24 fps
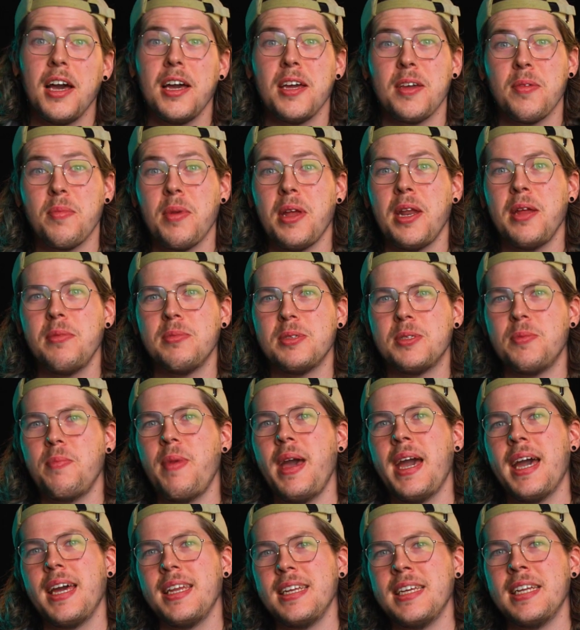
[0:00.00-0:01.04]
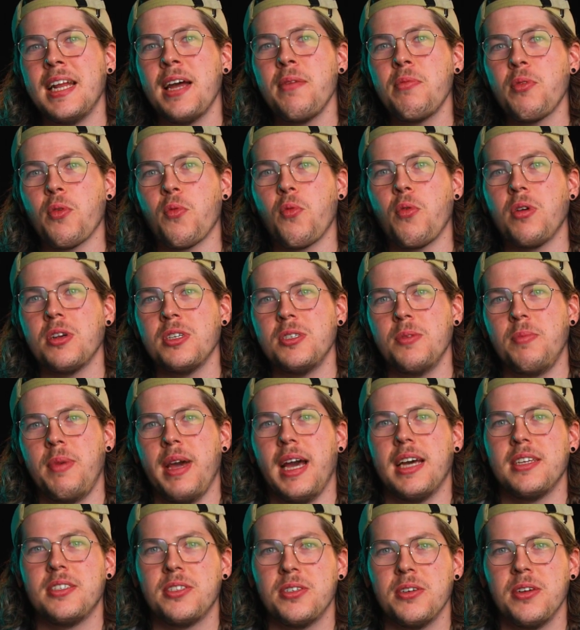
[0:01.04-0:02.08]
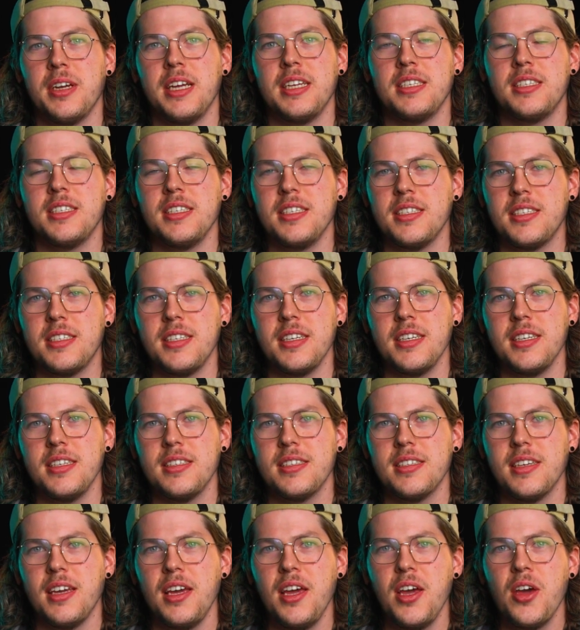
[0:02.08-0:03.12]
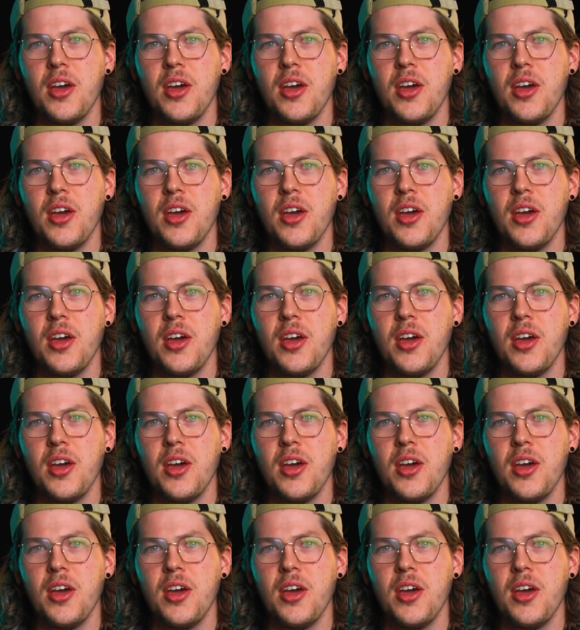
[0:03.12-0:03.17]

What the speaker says: Hi, my name is Matt, and I'm the worship pastor at ACC.